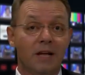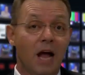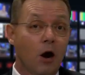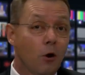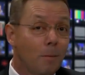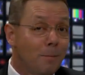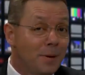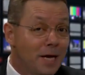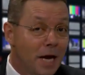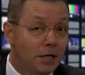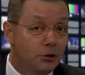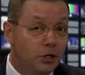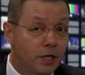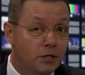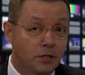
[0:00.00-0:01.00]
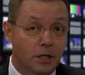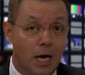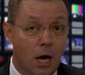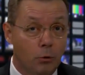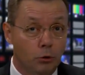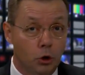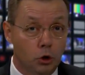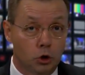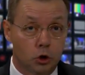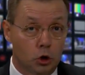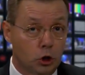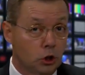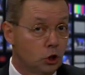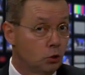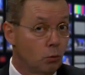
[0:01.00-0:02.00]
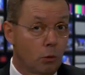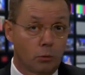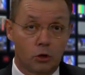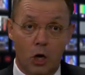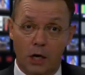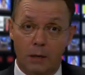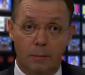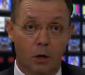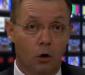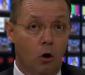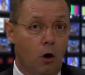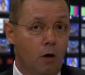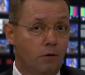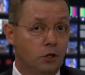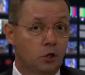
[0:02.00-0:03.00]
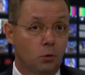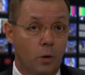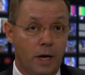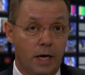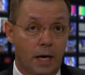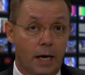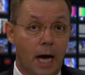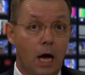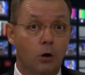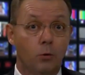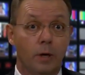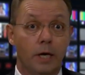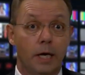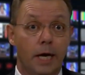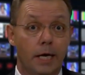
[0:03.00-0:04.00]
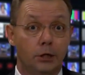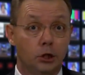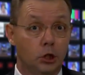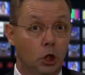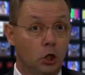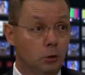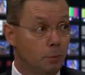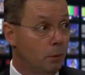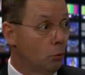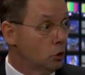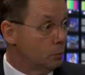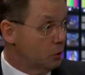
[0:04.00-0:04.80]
her PhDs in how adults learn. This is what we're talking about all this week on how to engage adults, but more